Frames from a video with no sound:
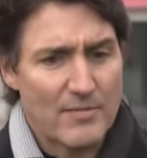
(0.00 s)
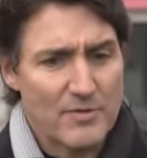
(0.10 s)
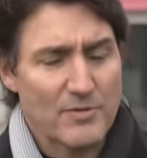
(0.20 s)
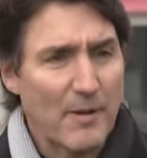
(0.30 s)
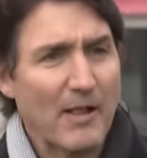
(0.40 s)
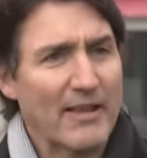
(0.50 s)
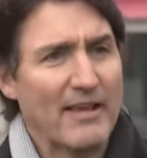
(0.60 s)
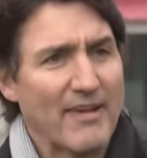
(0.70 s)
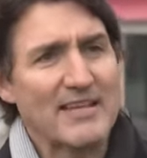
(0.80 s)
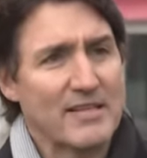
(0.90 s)
Mr.
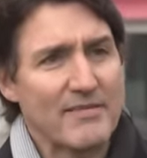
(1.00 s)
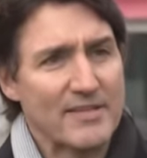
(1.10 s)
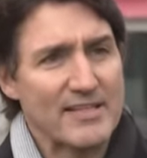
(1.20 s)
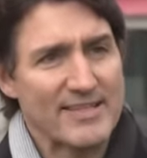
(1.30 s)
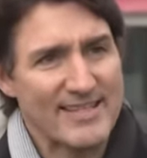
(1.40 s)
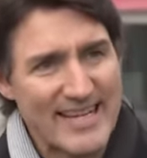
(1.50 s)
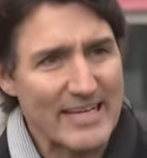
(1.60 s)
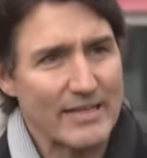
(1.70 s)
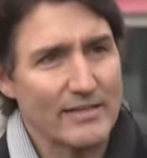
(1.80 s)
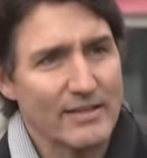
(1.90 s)
Polyev hasn't even
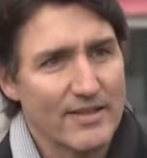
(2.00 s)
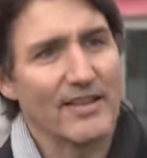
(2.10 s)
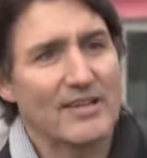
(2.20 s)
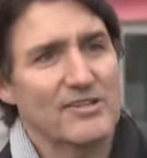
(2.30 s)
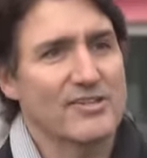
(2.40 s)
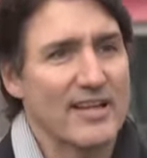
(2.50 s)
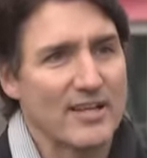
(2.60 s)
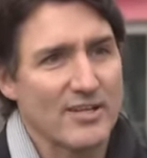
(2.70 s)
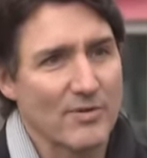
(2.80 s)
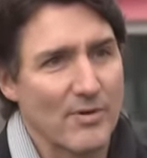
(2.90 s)
seen the
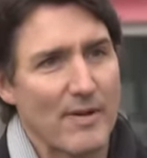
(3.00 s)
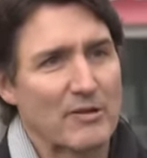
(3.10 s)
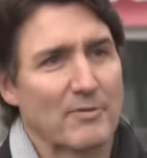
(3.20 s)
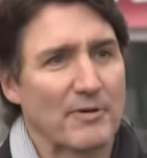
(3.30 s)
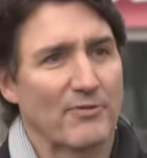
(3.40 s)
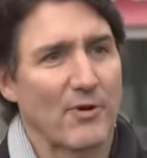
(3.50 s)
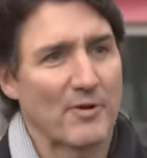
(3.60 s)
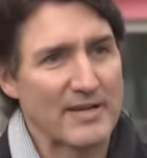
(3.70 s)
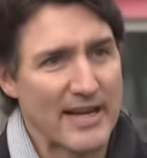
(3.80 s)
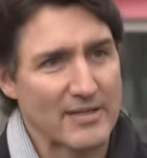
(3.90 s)
legislation we're about to put
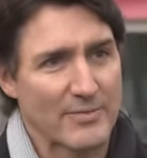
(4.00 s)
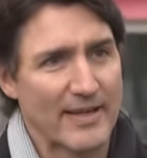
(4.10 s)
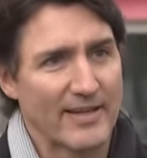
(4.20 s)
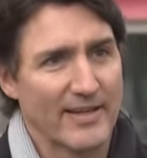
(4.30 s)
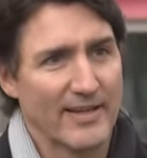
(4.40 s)
forward next week.